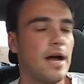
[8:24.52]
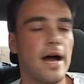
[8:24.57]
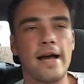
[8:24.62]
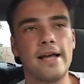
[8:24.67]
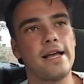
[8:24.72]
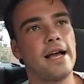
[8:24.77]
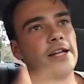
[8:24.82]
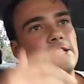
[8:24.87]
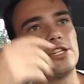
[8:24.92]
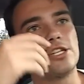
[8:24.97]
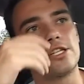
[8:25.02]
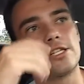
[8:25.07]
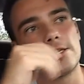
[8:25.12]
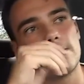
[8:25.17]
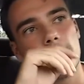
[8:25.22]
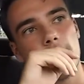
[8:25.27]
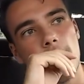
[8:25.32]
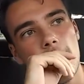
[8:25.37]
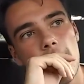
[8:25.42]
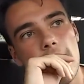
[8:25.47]
it
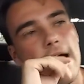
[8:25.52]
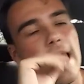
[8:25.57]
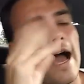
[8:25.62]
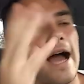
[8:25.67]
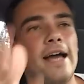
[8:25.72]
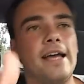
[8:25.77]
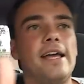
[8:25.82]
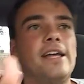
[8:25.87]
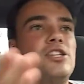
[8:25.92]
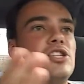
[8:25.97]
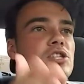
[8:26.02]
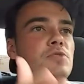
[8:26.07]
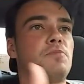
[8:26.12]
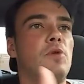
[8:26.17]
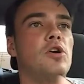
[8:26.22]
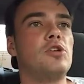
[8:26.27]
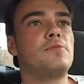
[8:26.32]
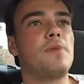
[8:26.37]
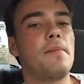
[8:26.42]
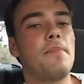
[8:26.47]
just
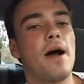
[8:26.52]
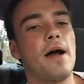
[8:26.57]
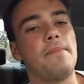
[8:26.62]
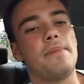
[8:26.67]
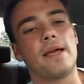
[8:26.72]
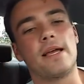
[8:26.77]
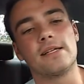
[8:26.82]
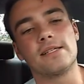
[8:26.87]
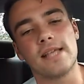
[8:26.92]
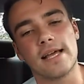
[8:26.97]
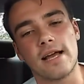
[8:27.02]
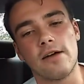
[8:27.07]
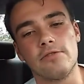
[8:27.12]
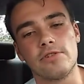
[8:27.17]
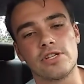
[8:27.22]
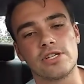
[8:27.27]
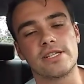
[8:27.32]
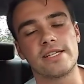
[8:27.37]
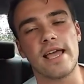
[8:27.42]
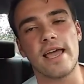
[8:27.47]
blows my mind because, like I
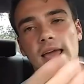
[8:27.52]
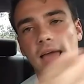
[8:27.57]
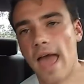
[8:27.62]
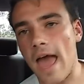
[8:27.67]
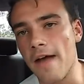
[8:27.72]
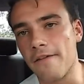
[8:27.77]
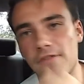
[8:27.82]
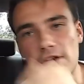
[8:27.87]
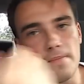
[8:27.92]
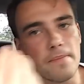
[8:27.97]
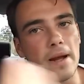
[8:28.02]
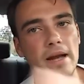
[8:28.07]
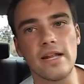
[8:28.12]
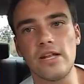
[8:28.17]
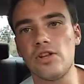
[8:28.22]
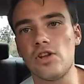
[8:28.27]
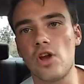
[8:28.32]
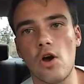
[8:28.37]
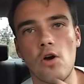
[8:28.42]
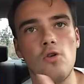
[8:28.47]
was just saying,
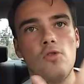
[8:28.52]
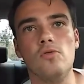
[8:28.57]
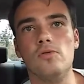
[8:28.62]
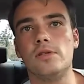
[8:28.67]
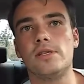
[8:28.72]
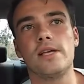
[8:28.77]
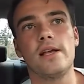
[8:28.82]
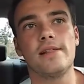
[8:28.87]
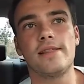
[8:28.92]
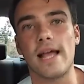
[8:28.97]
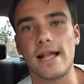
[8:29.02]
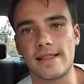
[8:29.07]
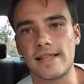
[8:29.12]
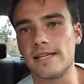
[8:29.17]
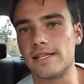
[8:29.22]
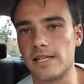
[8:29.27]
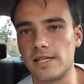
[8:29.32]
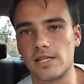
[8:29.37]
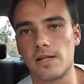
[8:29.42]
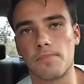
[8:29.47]
everybody knows that
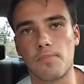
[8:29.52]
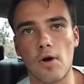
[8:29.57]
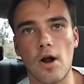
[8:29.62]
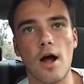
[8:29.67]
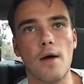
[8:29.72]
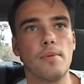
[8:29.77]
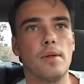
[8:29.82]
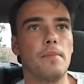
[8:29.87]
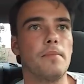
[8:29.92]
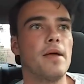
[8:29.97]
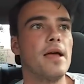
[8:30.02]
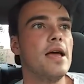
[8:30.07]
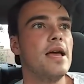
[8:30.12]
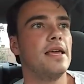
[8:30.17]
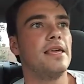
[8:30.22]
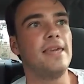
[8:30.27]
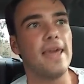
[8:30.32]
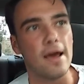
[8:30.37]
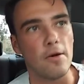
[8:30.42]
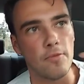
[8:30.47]
this is the problem,
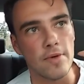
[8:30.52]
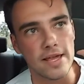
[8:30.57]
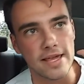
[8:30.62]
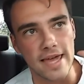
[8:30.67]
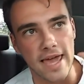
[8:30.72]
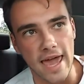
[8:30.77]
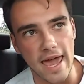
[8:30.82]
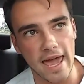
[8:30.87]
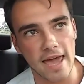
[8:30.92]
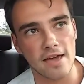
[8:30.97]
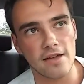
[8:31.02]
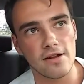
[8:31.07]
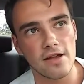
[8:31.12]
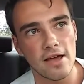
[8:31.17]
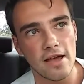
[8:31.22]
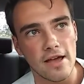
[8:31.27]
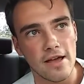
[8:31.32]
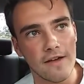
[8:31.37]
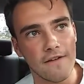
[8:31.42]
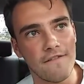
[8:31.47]
yet we can't
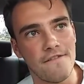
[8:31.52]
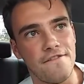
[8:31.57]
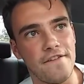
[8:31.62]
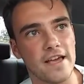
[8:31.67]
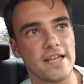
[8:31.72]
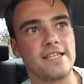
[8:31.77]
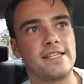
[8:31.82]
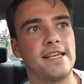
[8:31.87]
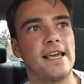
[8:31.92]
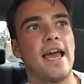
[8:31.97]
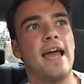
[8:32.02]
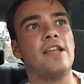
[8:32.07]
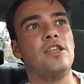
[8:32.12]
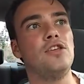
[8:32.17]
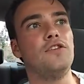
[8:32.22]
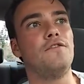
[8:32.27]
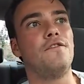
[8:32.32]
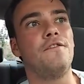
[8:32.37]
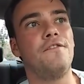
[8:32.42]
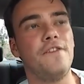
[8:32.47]
fix it. And
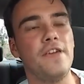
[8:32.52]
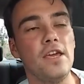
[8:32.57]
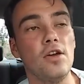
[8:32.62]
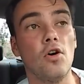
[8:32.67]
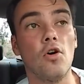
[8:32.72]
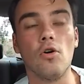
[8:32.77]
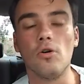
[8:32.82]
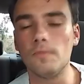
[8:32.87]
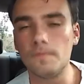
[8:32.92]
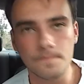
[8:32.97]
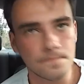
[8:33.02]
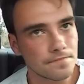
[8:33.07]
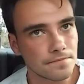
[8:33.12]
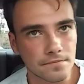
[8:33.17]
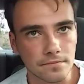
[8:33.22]
you'd feel,